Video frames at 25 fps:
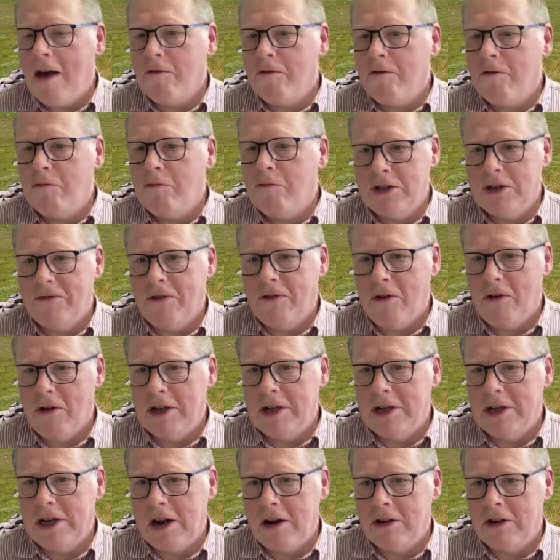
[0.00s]
pushed for
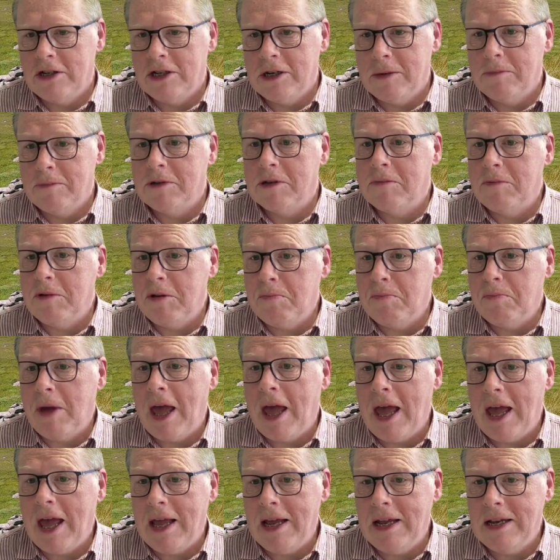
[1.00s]
internships to be
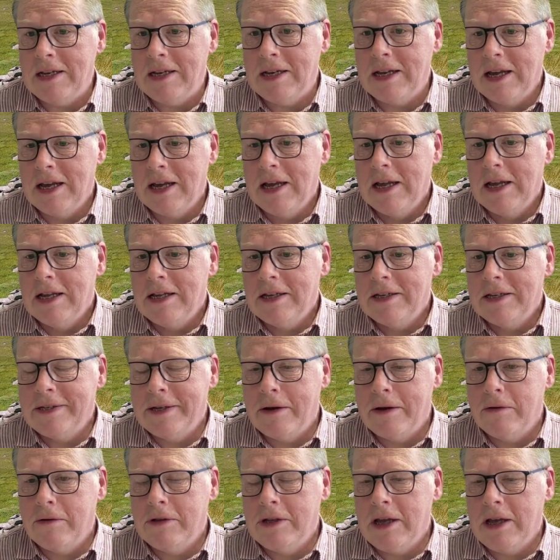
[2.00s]
paid.
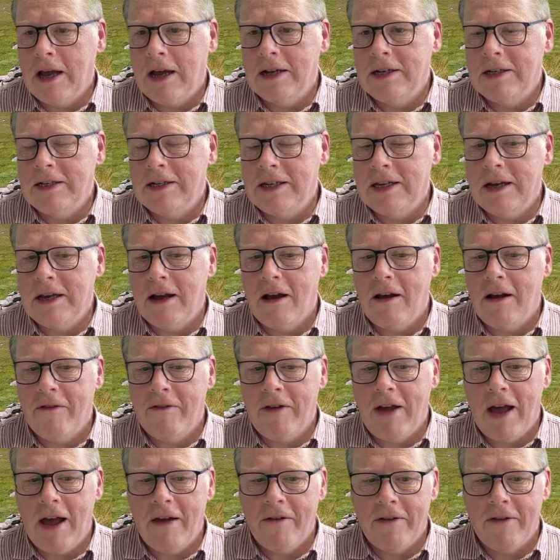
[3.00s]
So the idea of
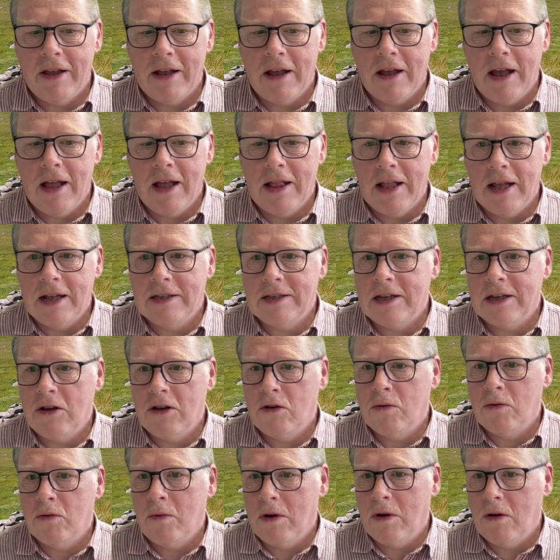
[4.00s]
having a, let's say,
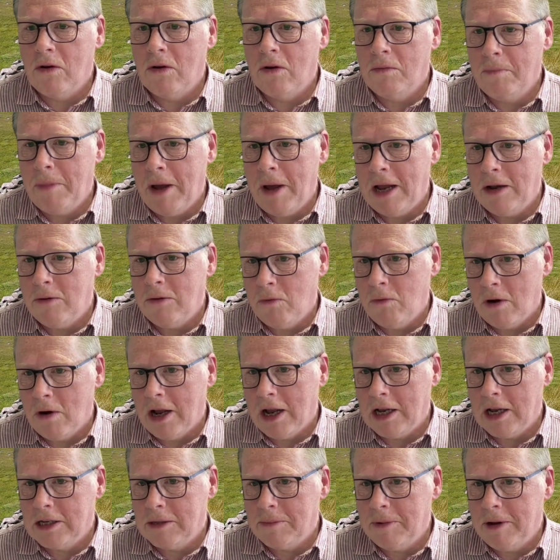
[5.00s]
unpaid work
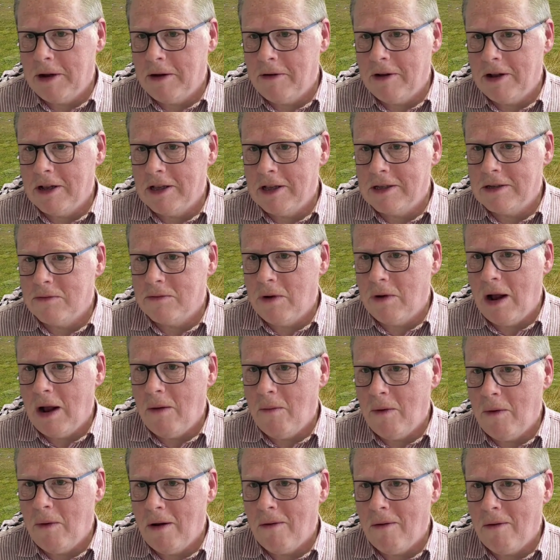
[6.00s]
experience,
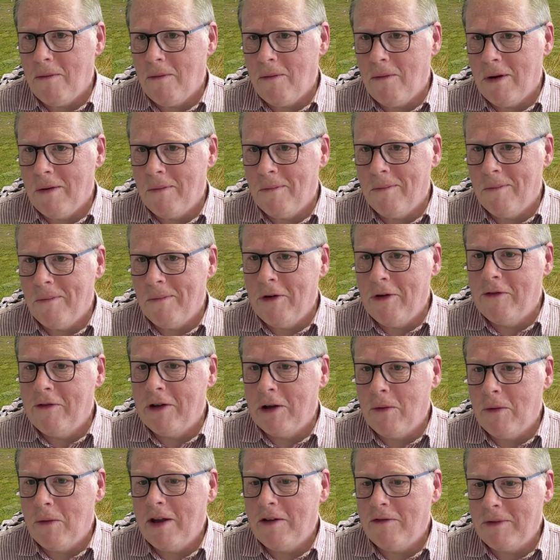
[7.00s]
we're moving
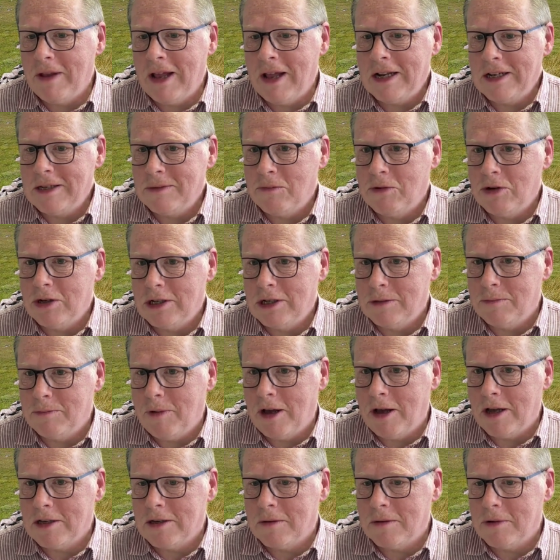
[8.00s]
away from that as much as
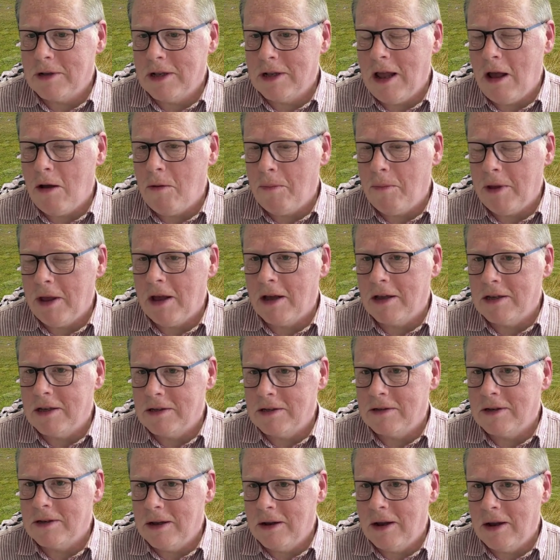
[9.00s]
possible now,
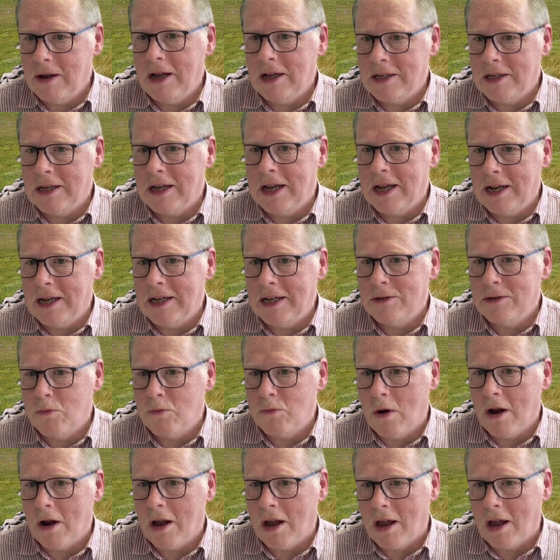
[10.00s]
because it is
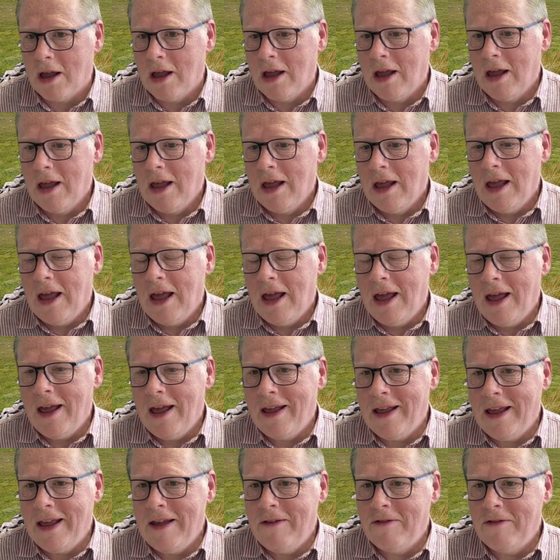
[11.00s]
work,
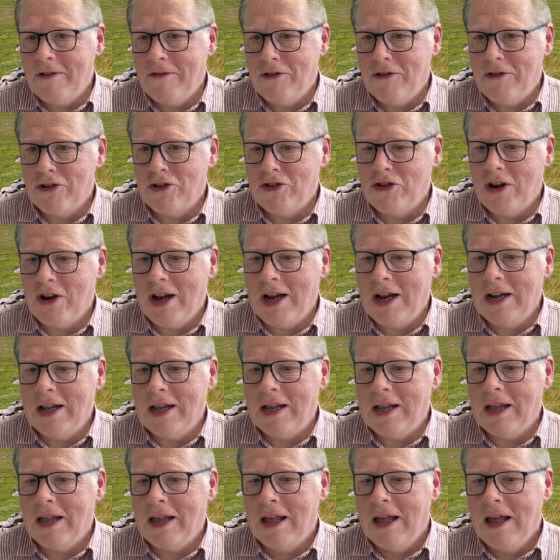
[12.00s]
even if you're
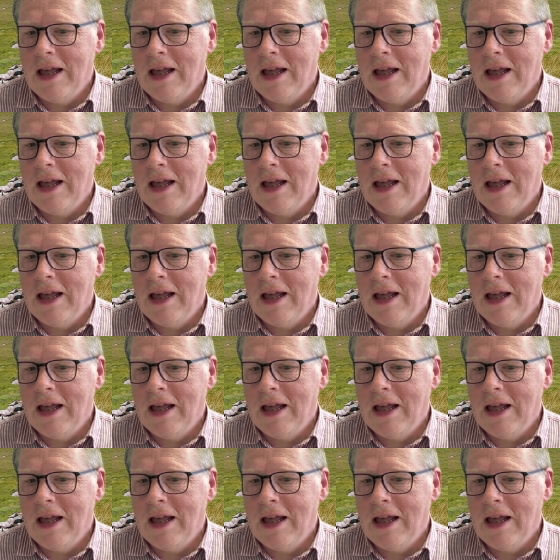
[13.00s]
training.